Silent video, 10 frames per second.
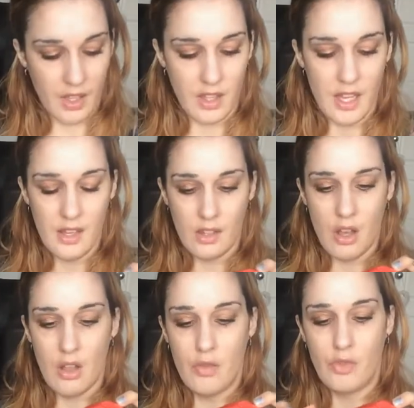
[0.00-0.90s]
These
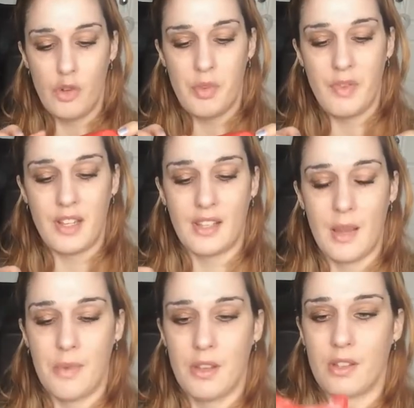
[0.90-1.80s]
are the ruby red
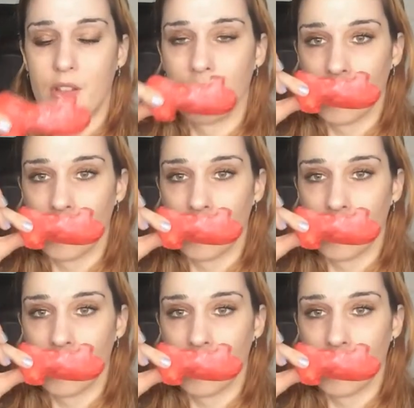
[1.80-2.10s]
slippers.